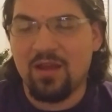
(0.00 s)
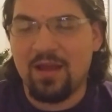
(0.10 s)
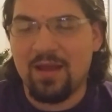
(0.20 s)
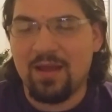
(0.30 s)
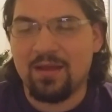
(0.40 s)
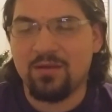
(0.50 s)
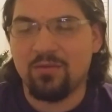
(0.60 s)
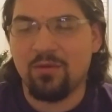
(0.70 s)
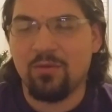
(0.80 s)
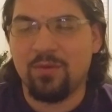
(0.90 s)
I
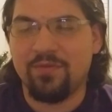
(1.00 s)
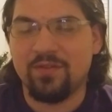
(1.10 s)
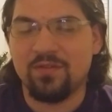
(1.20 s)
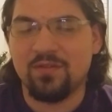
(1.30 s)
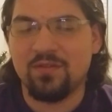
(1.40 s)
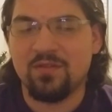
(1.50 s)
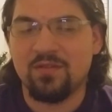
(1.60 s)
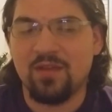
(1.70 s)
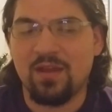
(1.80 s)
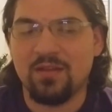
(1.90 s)
don't know if a
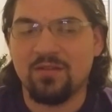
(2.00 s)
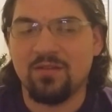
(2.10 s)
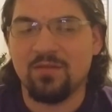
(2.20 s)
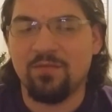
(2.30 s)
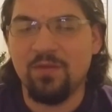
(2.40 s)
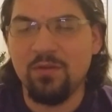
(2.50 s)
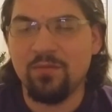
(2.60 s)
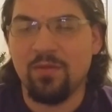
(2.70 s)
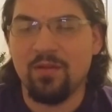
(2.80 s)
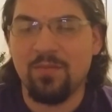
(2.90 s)
Saiyan could fuse
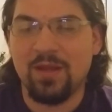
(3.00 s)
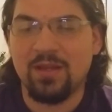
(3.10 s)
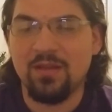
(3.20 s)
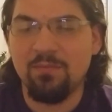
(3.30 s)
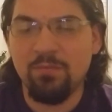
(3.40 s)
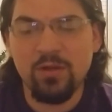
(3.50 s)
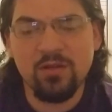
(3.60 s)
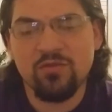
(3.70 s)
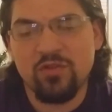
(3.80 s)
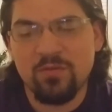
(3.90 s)
with a Namekian, but
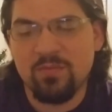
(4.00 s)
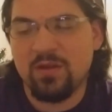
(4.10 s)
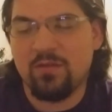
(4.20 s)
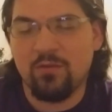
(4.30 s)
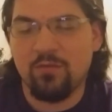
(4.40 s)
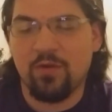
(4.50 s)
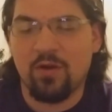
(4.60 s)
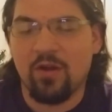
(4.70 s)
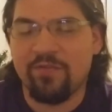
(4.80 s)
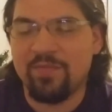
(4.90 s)
it shouldn't be too
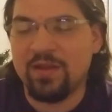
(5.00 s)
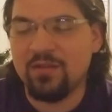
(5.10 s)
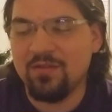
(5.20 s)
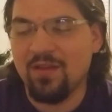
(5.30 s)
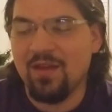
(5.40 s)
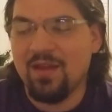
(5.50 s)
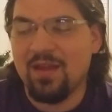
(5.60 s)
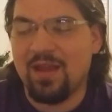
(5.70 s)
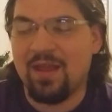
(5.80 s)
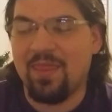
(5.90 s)
far off base,
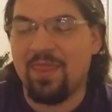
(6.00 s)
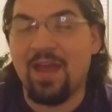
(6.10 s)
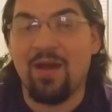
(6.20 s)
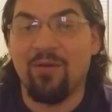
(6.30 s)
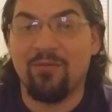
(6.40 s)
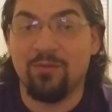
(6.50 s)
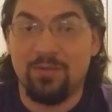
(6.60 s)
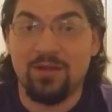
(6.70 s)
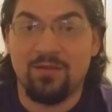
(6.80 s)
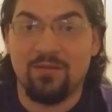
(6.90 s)
and that would
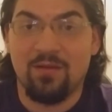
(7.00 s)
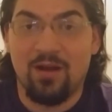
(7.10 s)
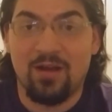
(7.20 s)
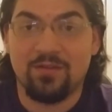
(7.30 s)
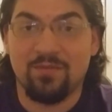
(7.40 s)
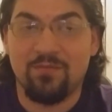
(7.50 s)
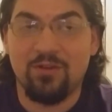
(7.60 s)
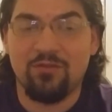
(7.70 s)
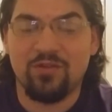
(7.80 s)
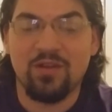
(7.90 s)
be an awesome
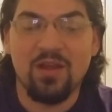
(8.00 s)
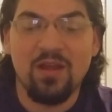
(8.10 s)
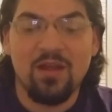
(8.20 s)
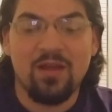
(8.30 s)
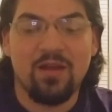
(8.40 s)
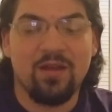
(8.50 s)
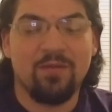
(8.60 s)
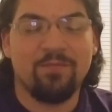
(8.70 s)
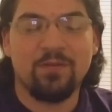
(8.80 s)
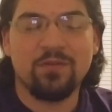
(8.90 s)
fusion.
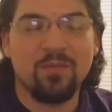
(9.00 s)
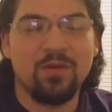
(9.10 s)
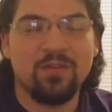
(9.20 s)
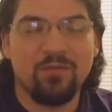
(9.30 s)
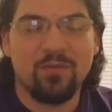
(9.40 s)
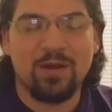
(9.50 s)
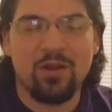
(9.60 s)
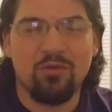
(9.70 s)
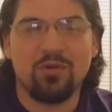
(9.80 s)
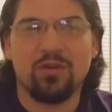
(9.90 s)
For some reason, one of my
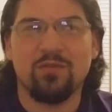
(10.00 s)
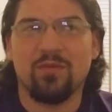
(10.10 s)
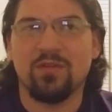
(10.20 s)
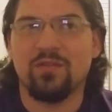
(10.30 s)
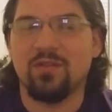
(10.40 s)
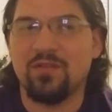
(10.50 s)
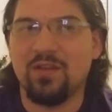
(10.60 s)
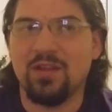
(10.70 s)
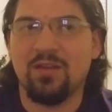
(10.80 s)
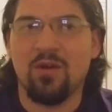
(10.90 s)
coworkers wants to
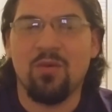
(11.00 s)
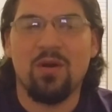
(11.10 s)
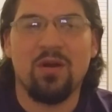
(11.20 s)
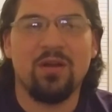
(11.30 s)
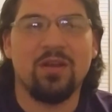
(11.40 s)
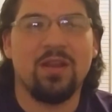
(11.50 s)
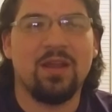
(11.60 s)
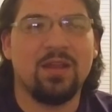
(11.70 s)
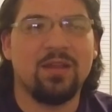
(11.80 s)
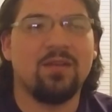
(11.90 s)
see Gohan
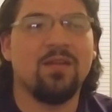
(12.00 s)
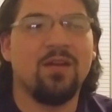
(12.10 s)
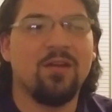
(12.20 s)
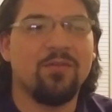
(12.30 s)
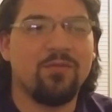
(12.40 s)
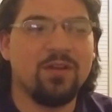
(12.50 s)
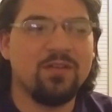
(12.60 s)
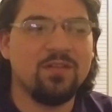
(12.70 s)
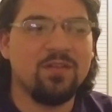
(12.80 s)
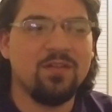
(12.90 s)
and
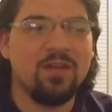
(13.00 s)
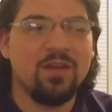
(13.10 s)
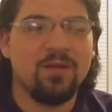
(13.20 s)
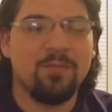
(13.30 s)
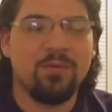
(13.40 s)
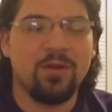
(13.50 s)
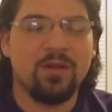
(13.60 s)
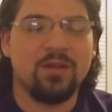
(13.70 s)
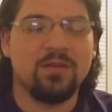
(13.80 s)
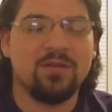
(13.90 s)
Frieza,
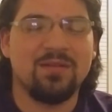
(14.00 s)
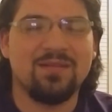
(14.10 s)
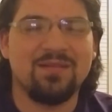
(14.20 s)
but